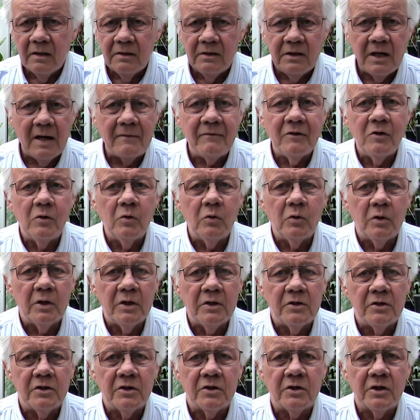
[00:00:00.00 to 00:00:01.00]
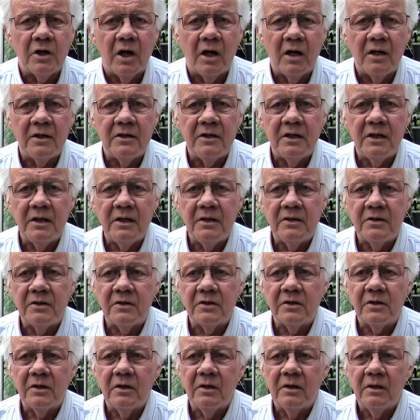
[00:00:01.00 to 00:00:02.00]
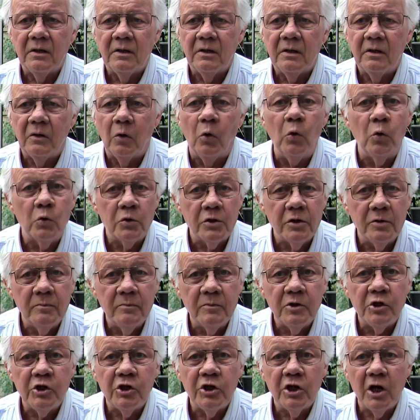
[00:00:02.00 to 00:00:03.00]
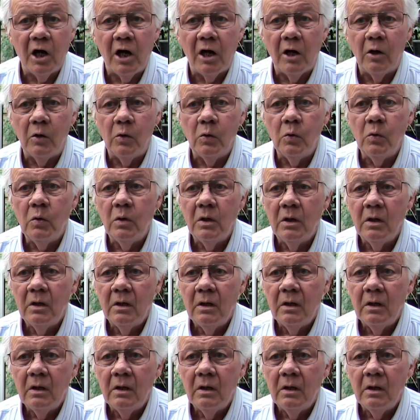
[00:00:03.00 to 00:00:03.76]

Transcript: Orchid Society's autumn show,